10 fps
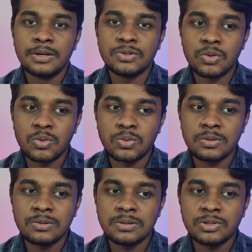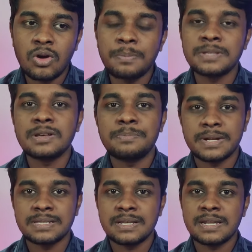So the topics are
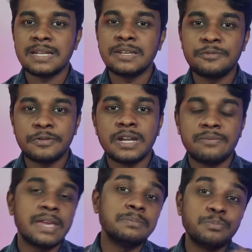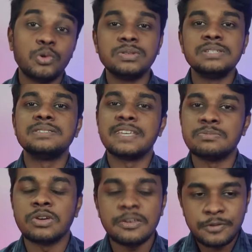present in different way in both these
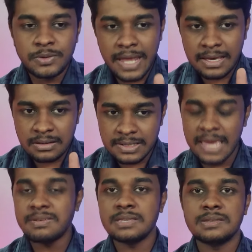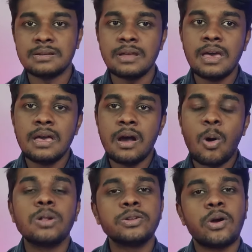textbooks. If you take Davidson, all the